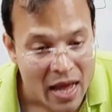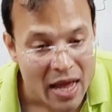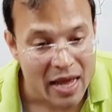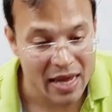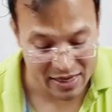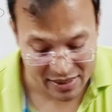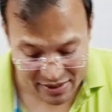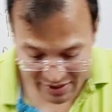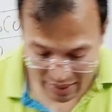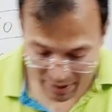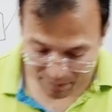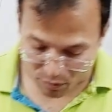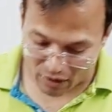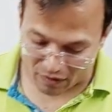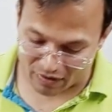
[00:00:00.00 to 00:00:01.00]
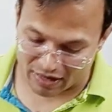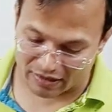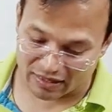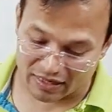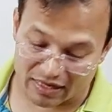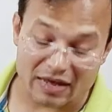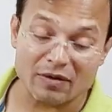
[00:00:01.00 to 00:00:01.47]
Is
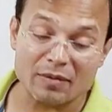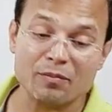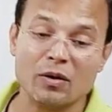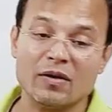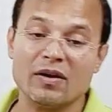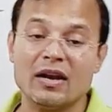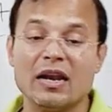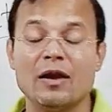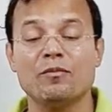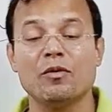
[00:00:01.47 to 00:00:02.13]
10.1, 11.1,